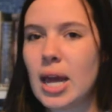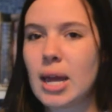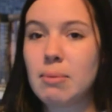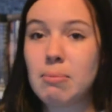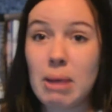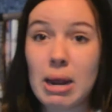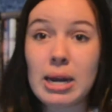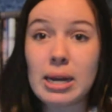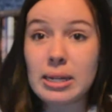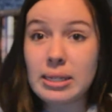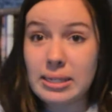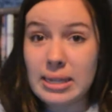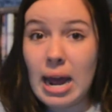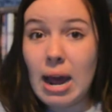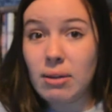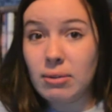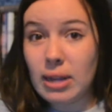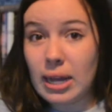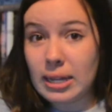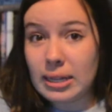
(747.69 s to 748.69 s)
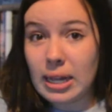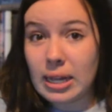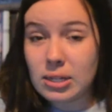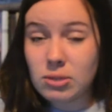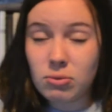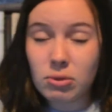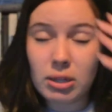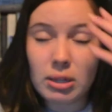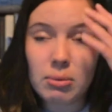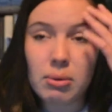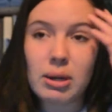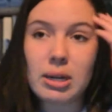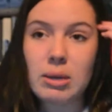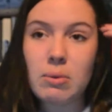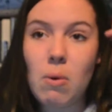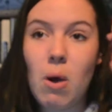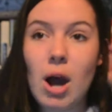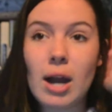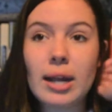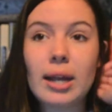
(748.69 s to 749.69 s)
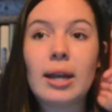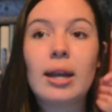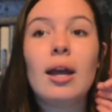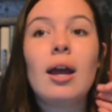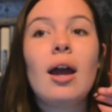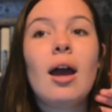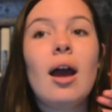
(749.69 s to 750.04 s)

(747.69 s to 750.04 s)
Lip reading: and made it sound like that's really what he wanted.